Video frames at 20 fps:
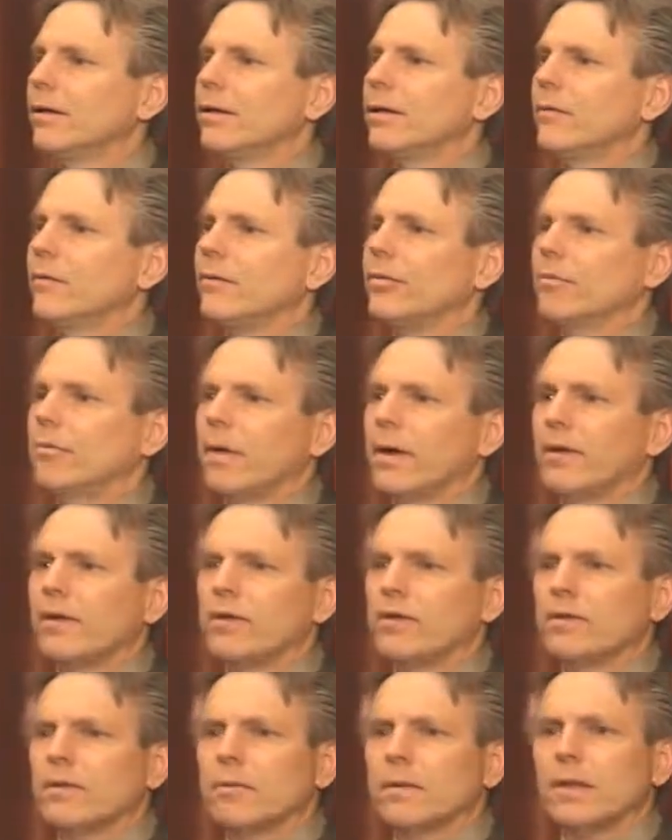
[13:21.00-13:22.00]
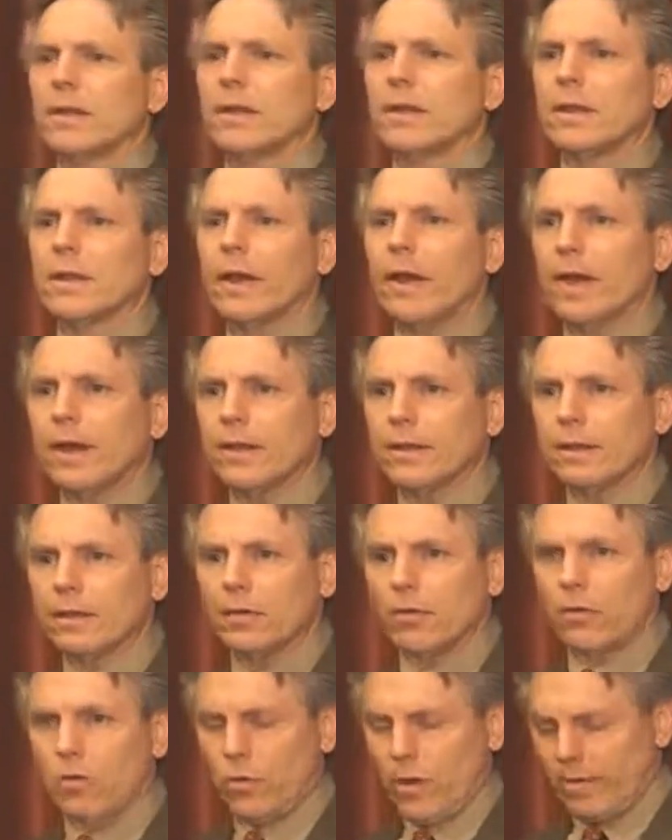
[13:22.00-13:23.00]
It was apparent to me
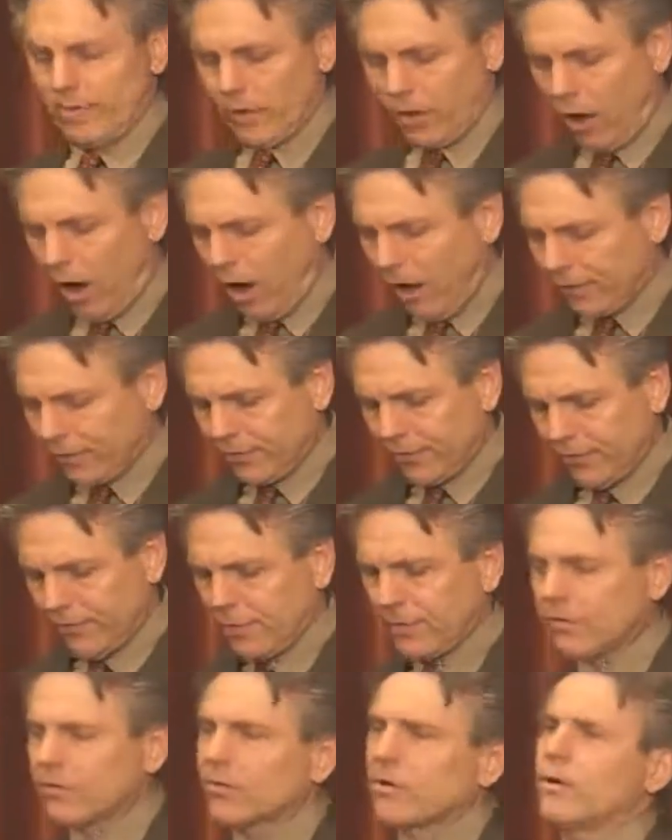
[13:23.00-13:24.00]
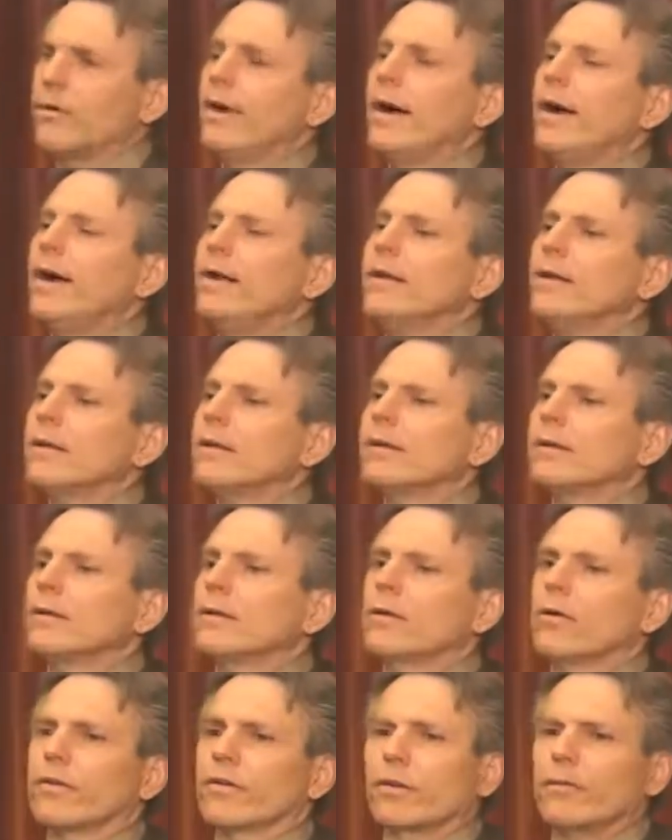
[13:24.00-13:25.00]
that whoever authored this Qur'an,
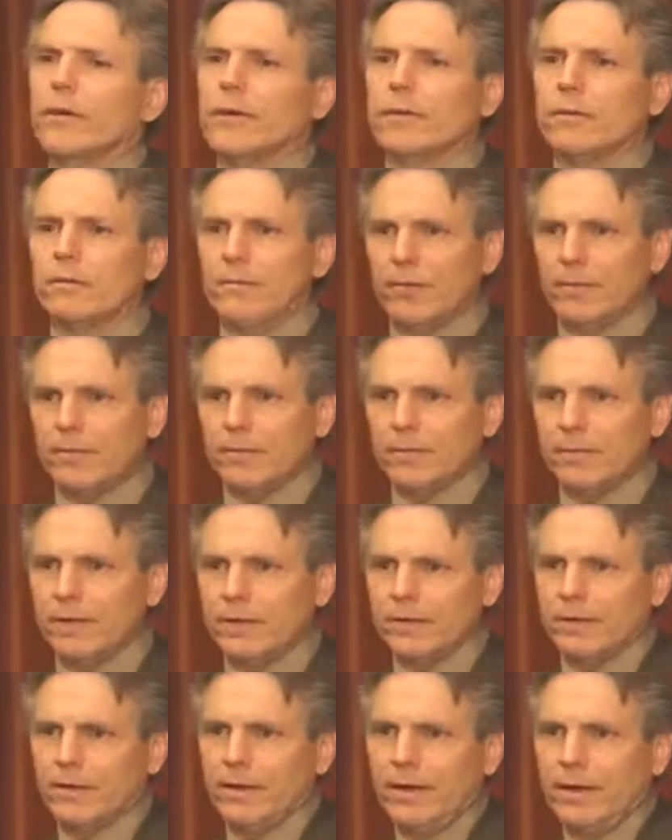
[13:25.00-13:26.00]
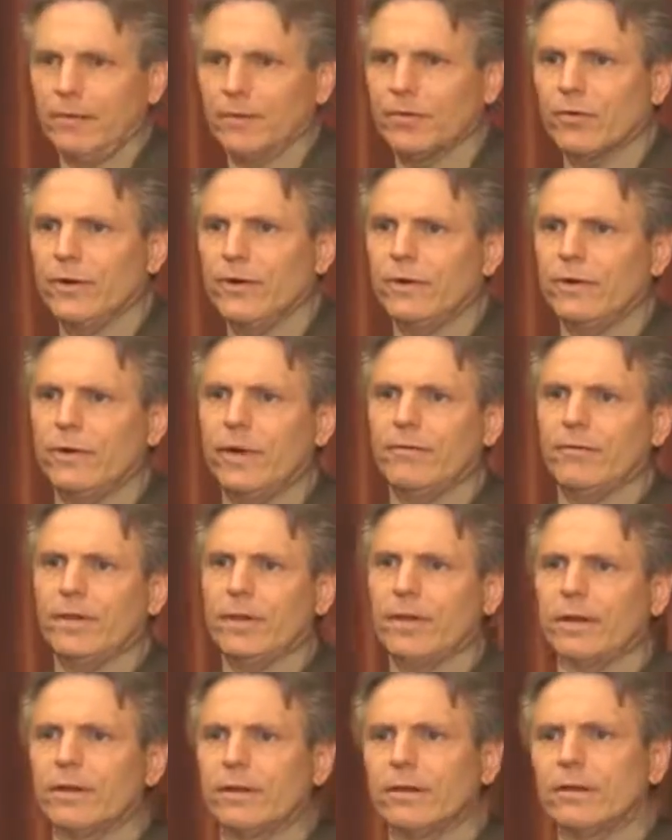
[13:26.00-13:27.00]
of course I wasn't a Muslim at the time, so I didn't have
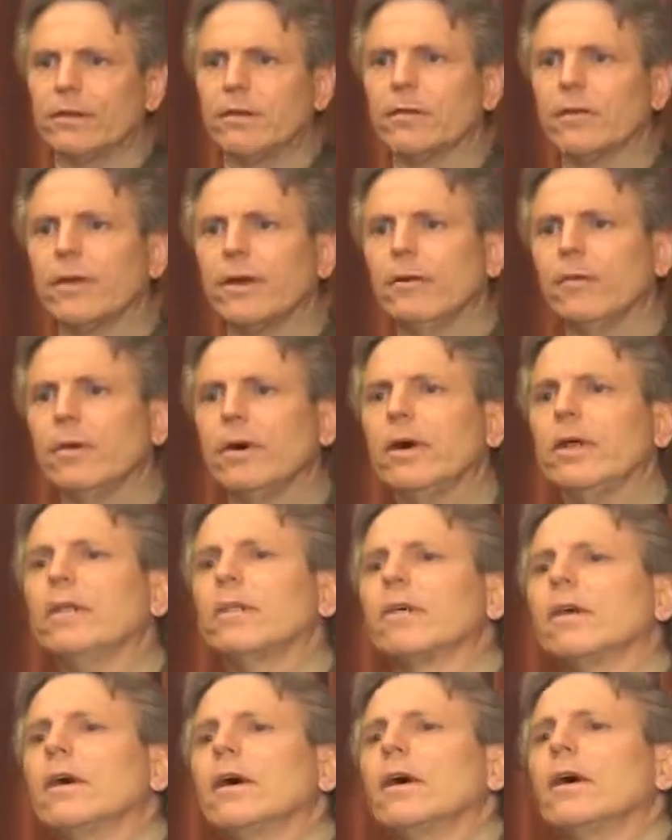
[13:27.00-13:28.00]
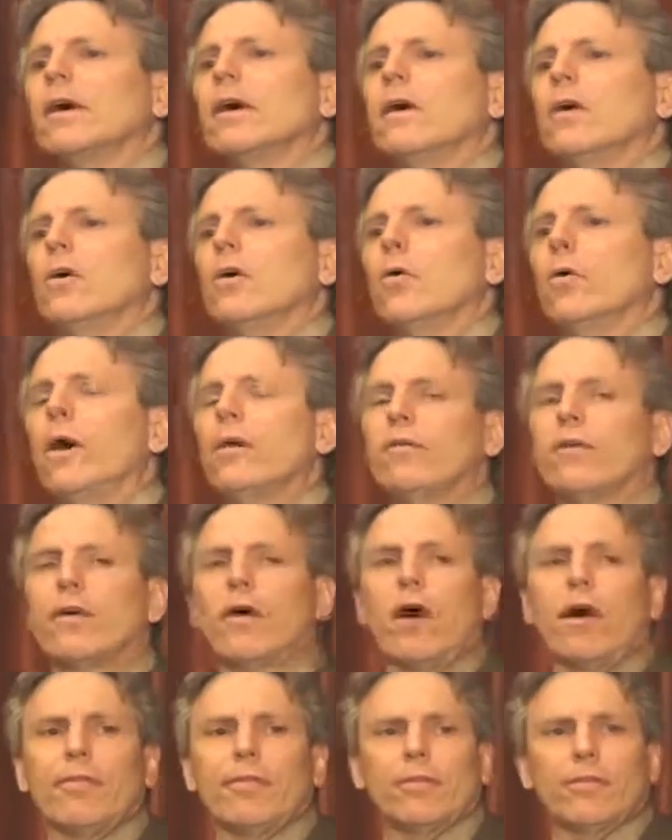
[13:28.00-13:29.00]
any idea who that was, whoever
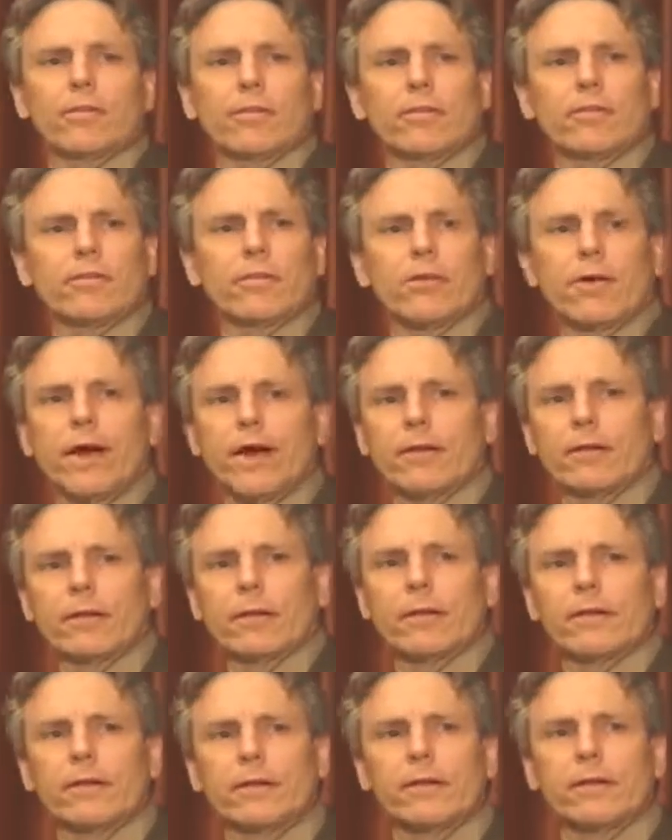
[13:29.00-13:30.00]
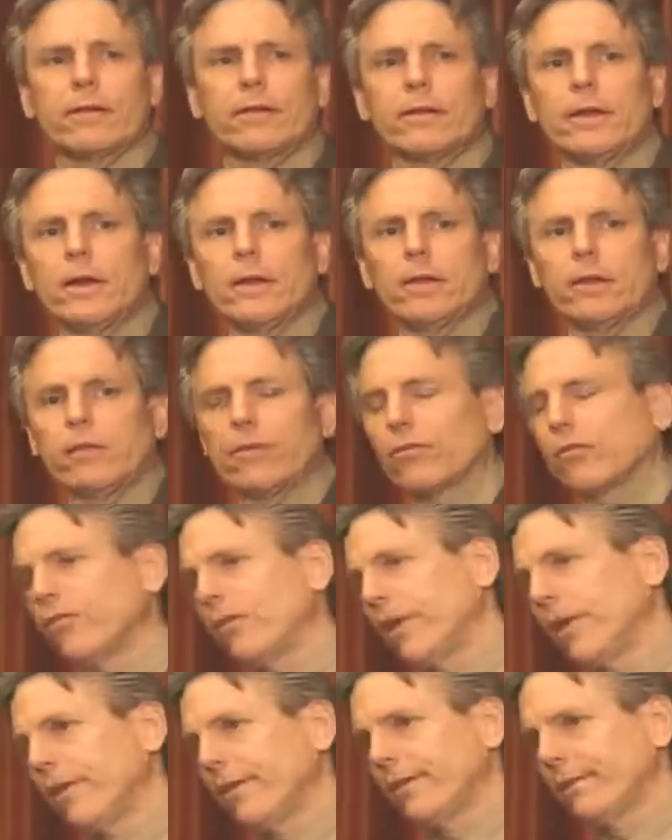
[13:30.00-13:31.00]
authored this Qur'an clearly did not
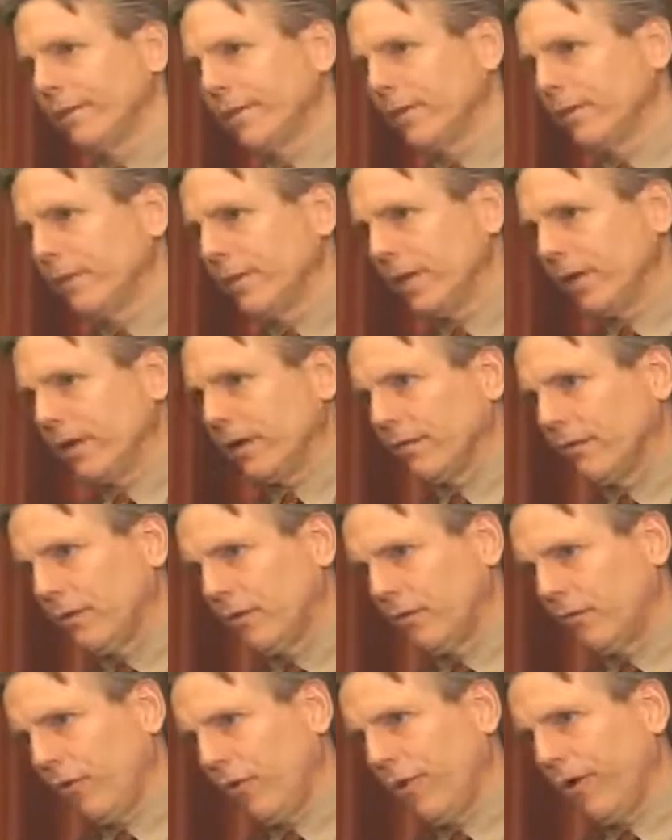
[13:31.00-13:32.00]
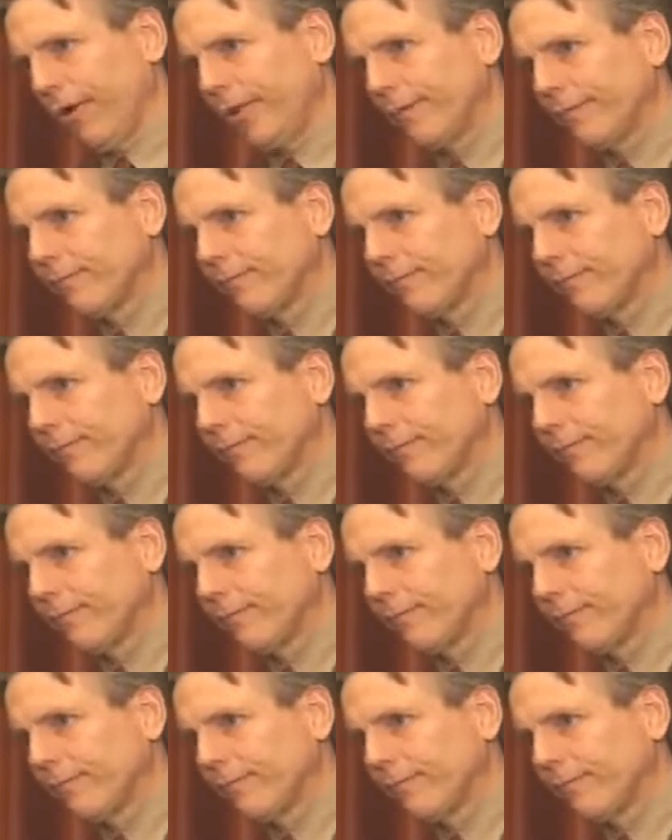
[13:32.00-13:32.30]
understand the real meaning of the story,